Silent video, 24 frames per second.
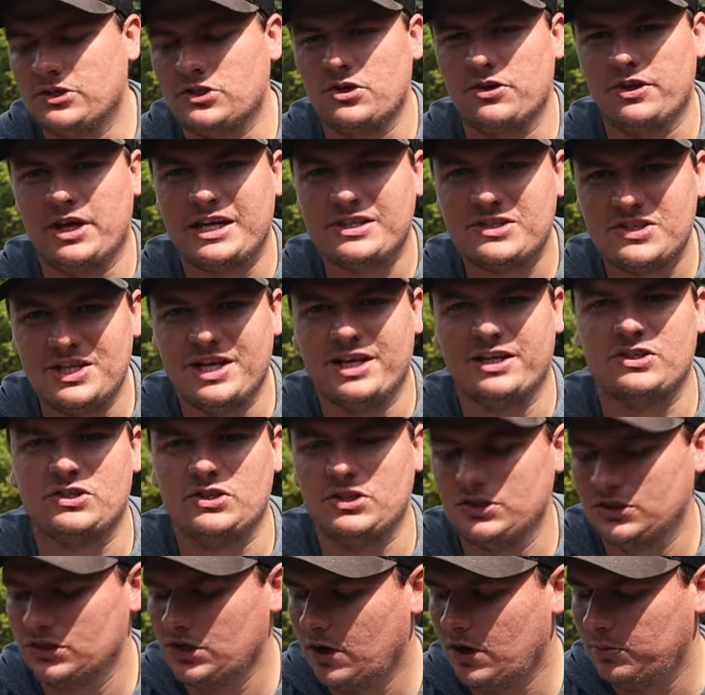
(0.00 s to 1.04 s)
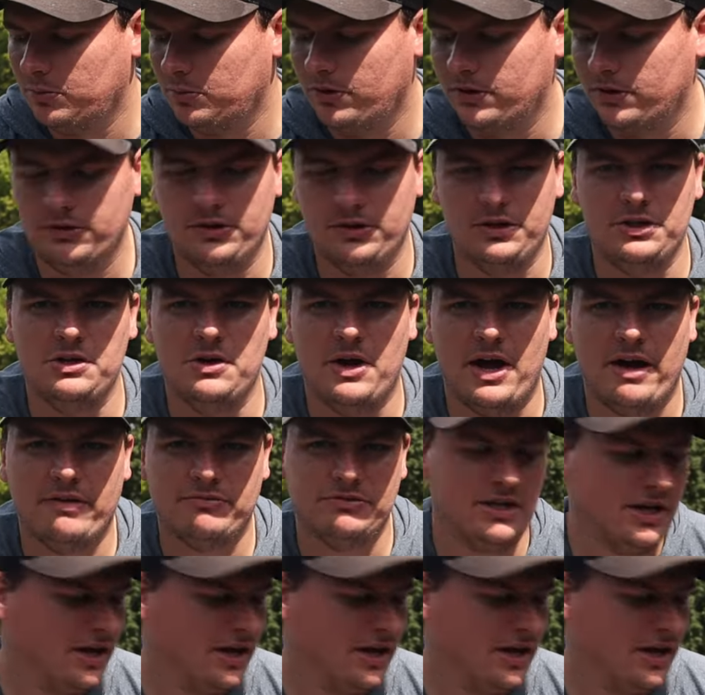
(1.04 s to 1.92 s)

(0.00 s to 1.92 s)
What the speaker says: So that's an excellent topwater that you have to